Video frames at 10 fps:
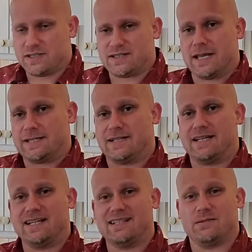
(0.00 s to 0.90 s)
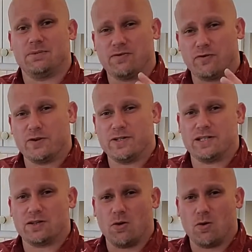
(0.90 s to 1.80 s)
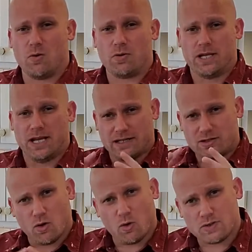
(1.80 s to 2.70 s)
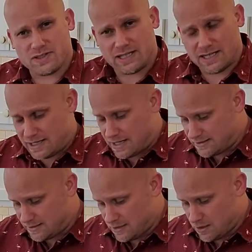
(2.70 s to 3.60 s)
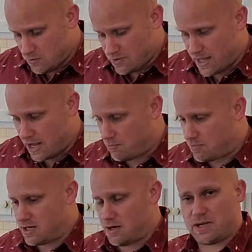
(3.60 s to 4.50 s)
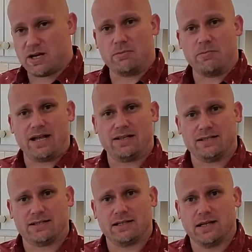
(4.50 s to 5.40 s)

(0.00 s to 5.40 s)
necessity, needs to be freezing cold as it can get without becoming unbalanced,